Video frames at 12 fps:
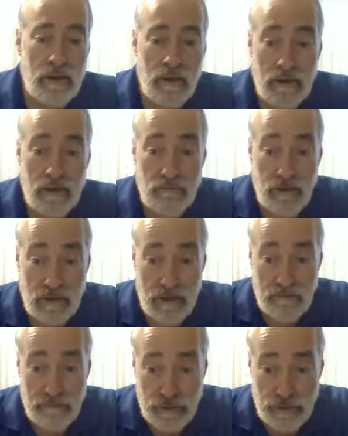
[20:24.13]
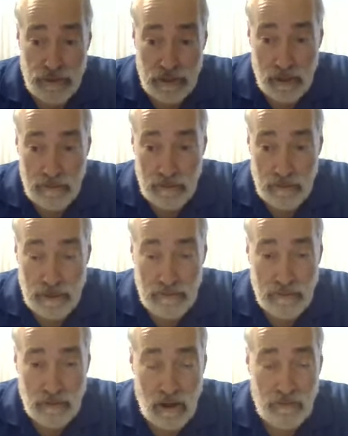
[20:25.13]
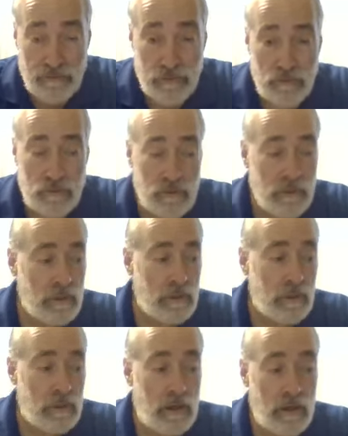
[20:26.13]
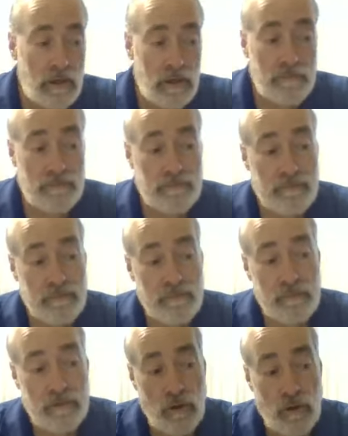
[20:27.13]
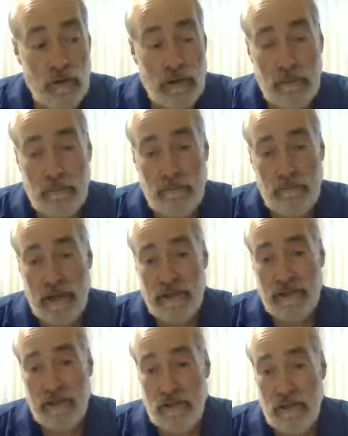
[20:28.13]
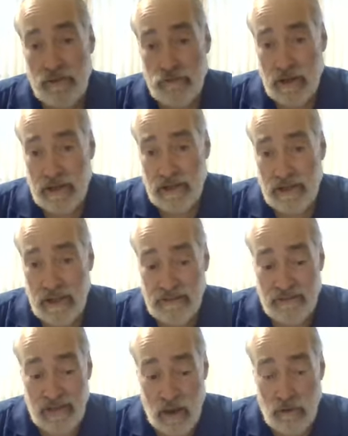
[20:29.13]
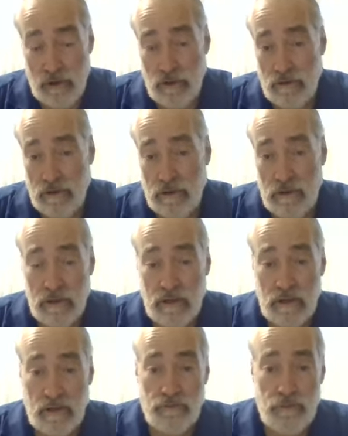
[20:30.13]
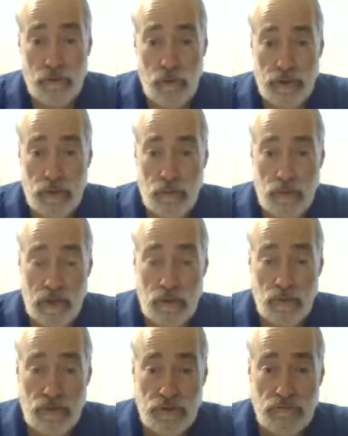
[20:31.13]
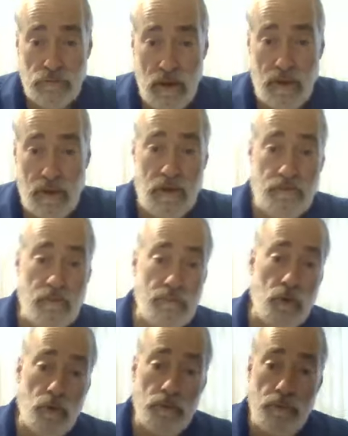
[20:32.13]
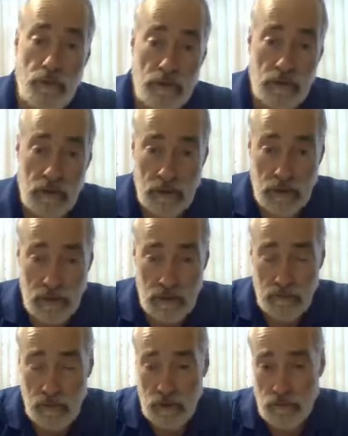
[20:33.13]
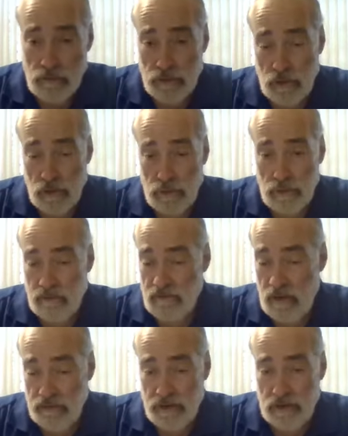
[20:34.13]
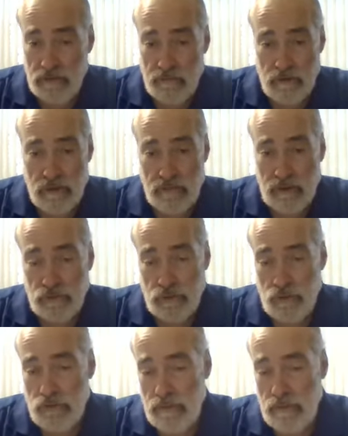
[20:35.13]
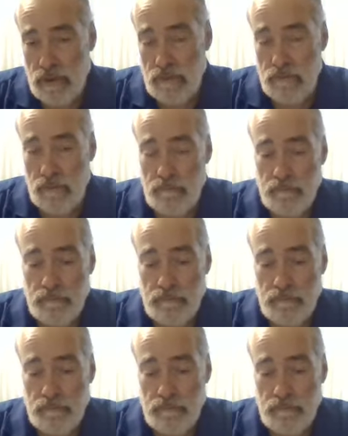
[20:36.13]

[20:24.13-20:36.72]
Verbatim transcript: And really, I've pushed a couple of people off to um, the only Bet Din that's recognized now here in, in Florida, uh, which is Rabbi Efrem Goldberg in Boca Raton. I've, I've sent them already about two or three people